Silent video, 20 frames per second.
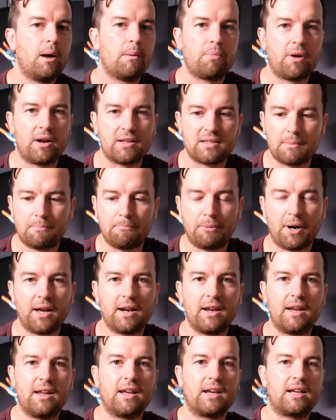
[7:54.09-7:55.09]
press a
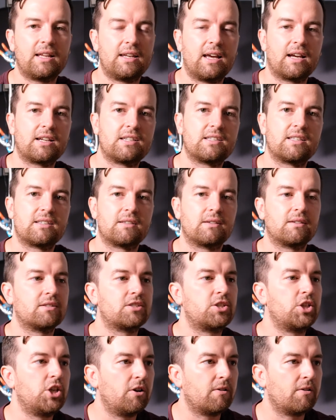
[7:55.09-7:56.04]
button it connects to